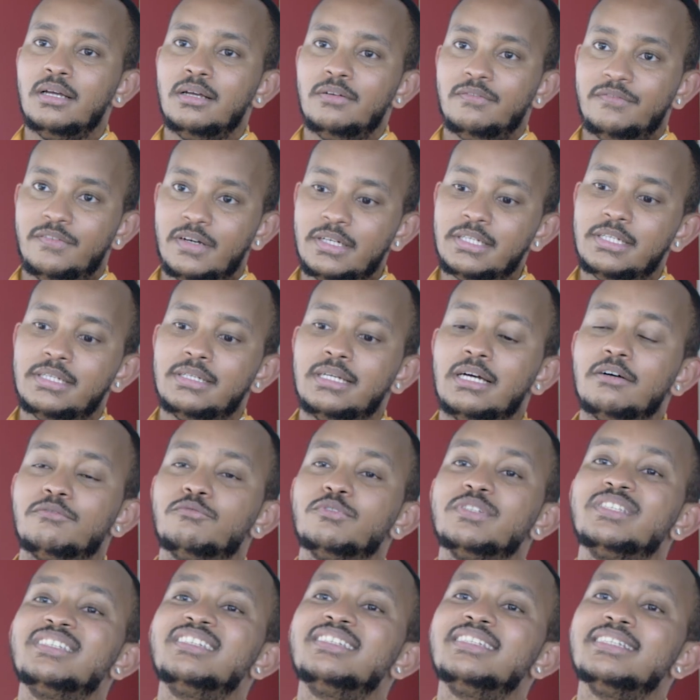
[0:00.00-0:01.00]
Funny enough,
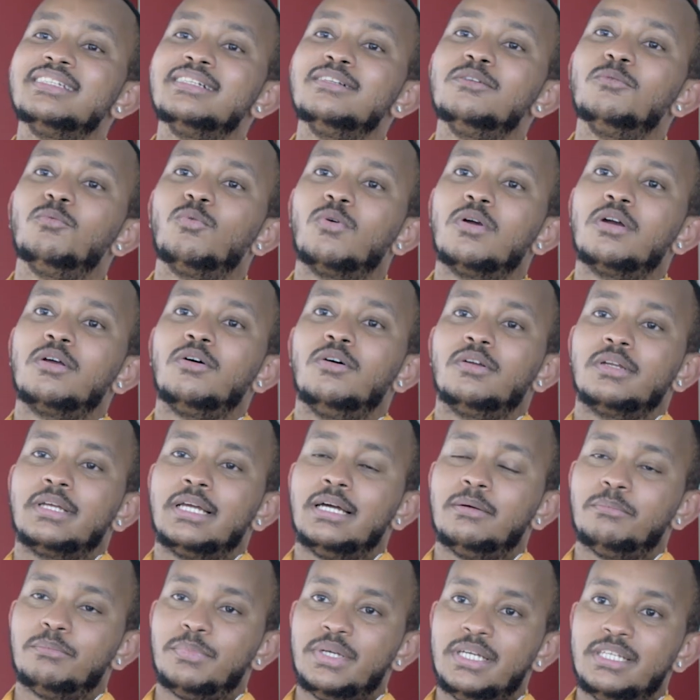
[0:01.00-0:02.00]
we still work on
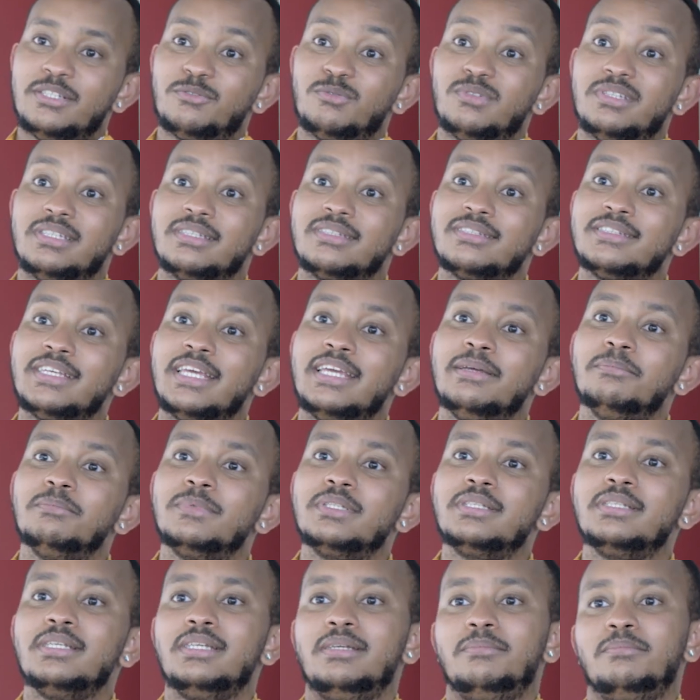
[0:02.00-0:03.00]
campaigns with the same
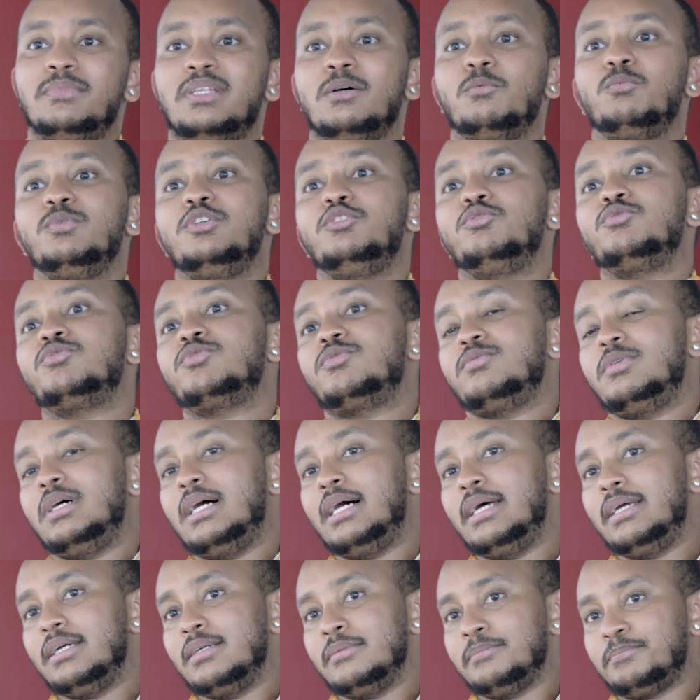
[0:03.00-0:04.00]
team that we used to
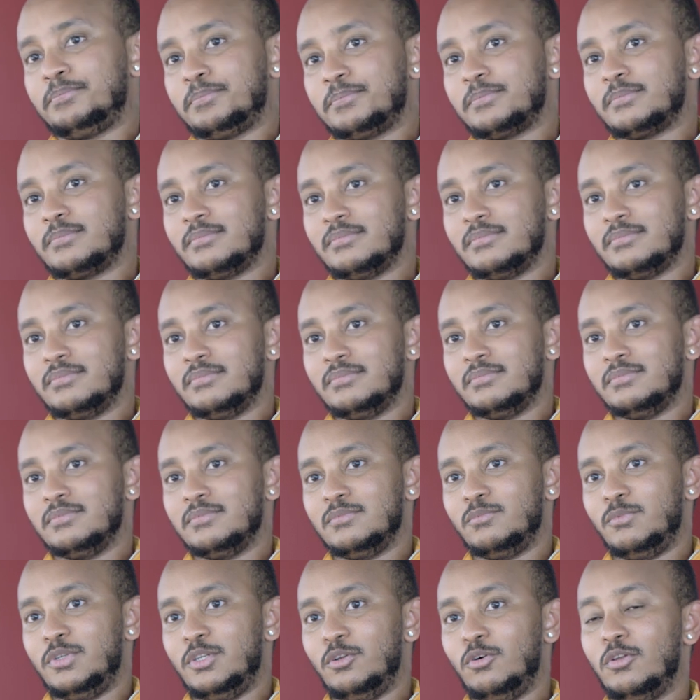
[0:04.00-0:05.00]
hire.
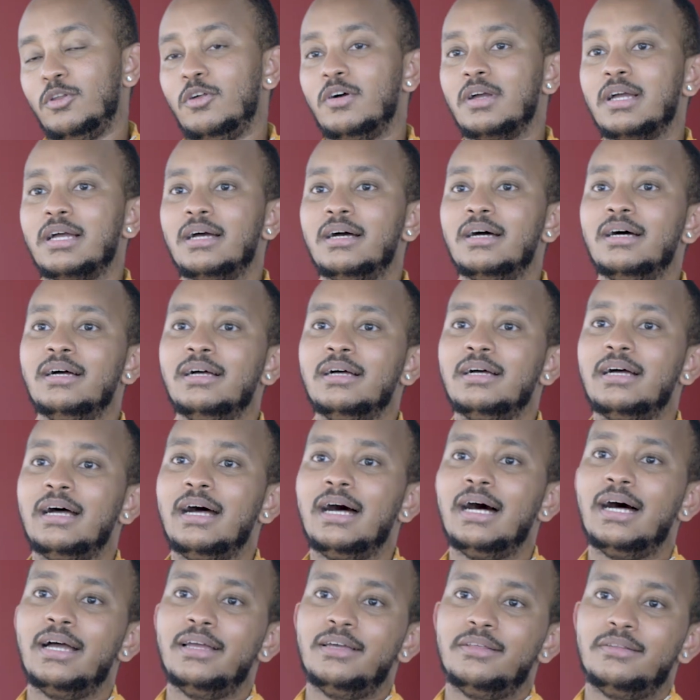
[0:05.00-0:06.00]
We no longer
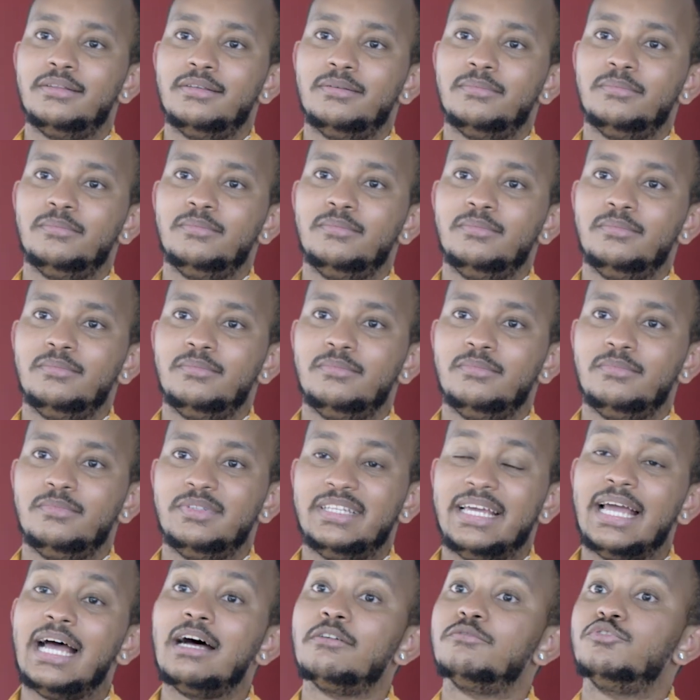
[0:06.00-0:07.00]
hire them.
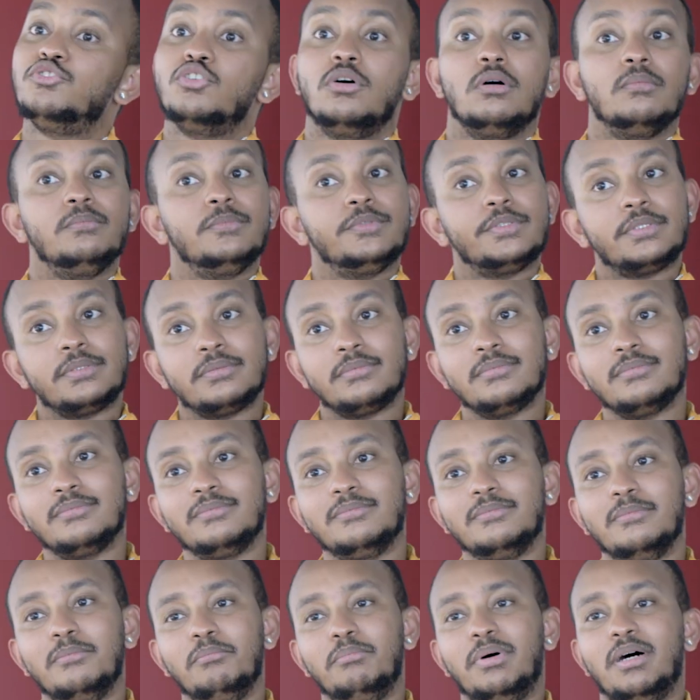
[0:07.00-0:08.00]
They have jobs,
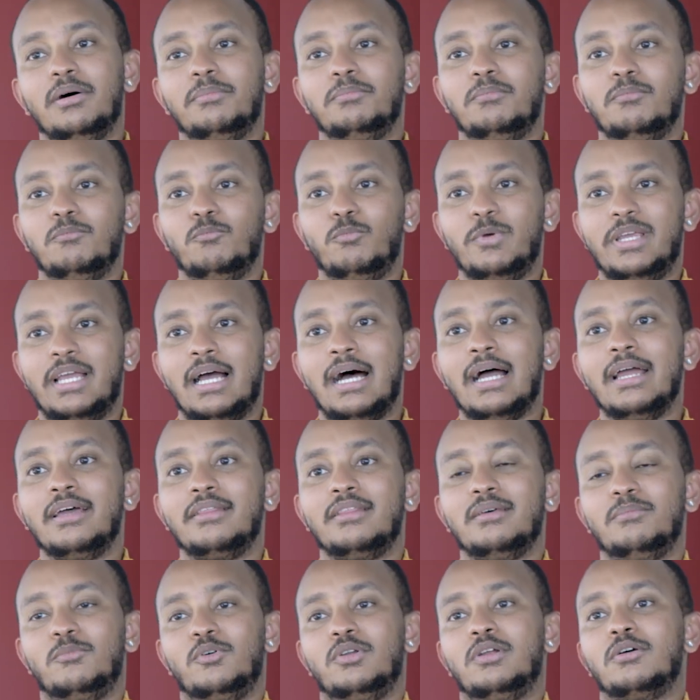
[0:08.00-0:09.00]
but we hire
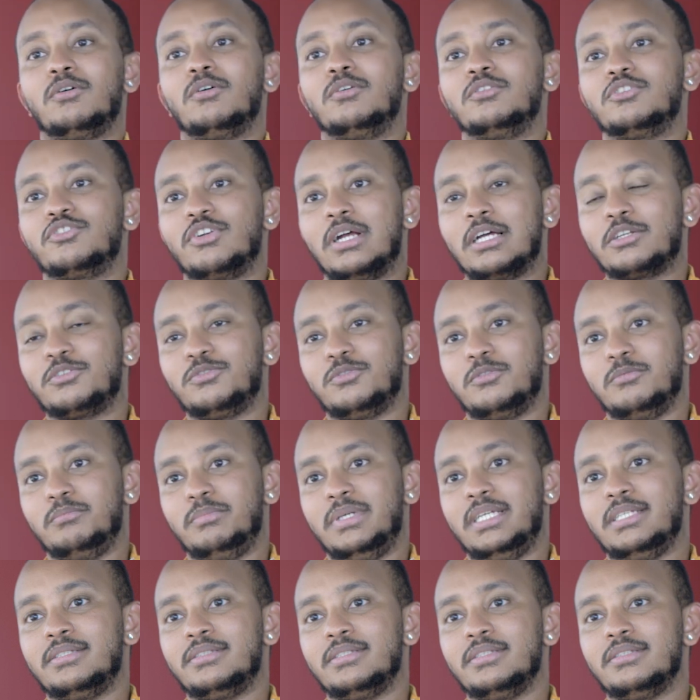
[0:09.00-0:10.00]
them on a contractual
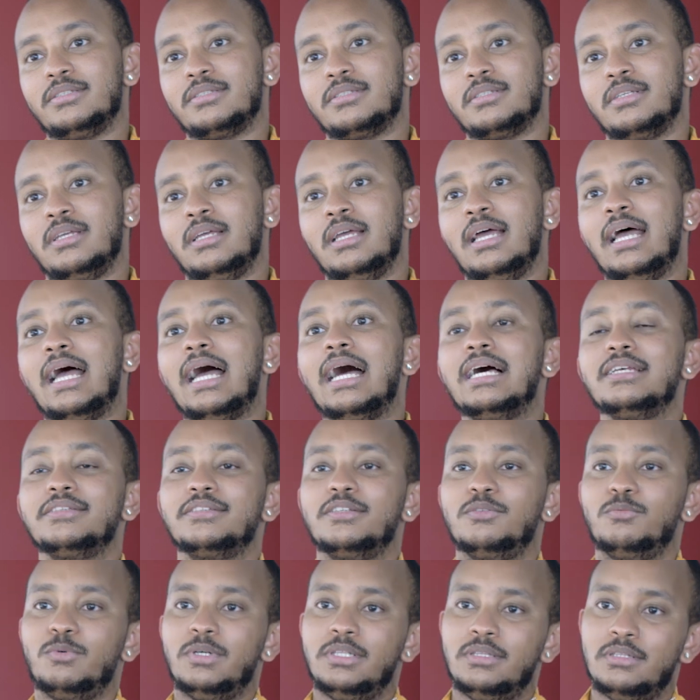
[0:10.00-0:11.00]
basis as
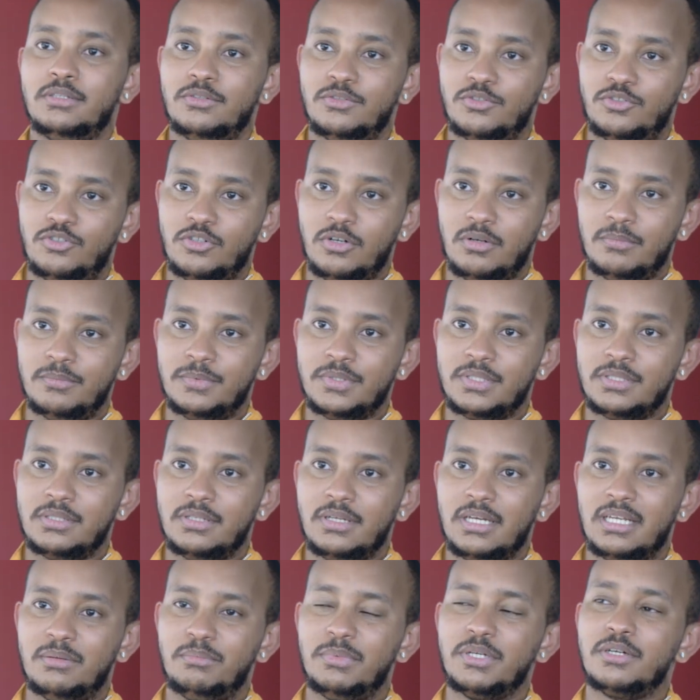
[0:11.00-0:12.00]
and when there's jobs.
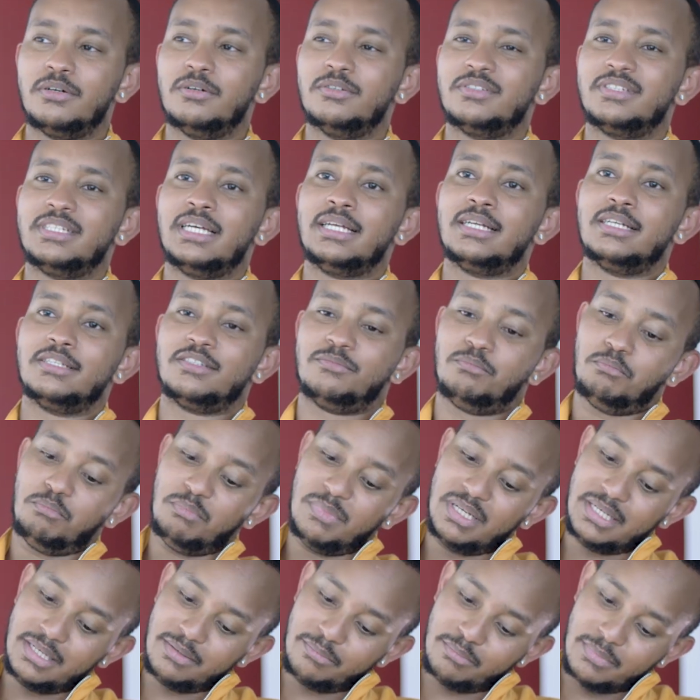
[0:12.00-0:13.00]
And because that has
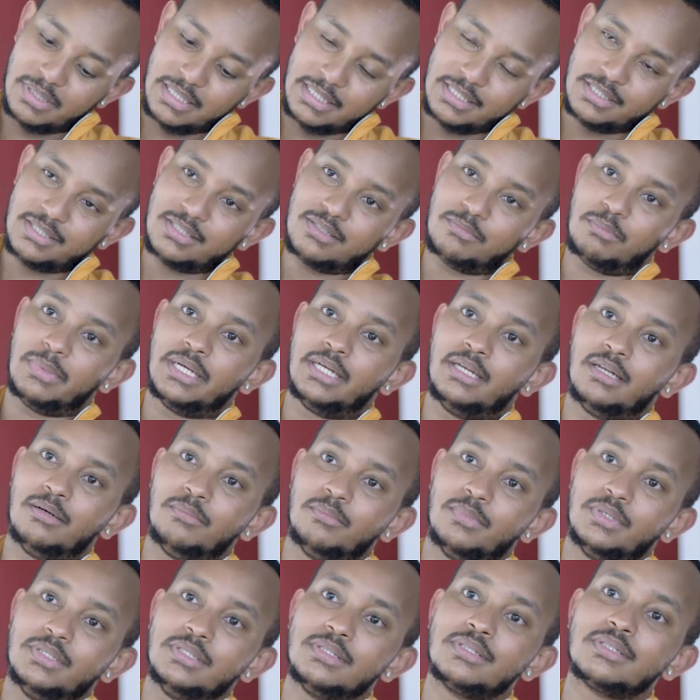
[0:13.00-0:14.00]
minimized my
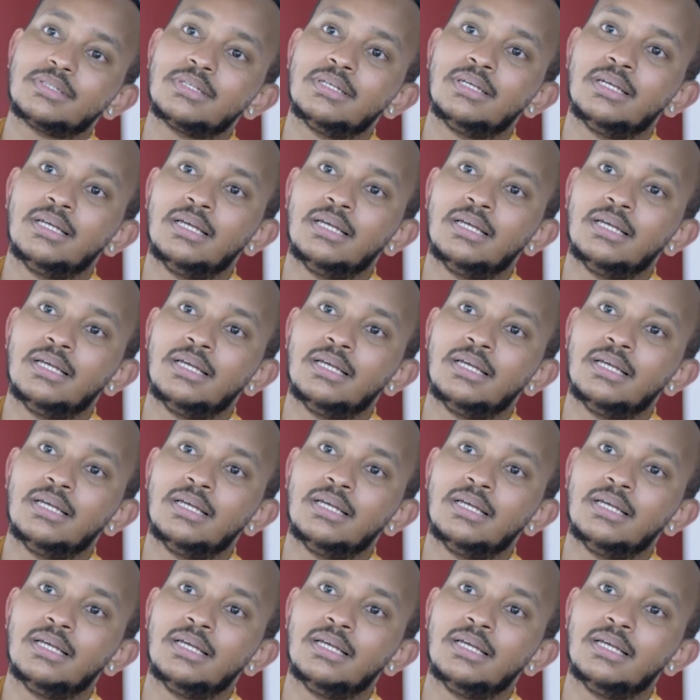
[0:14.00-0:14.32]
numbers,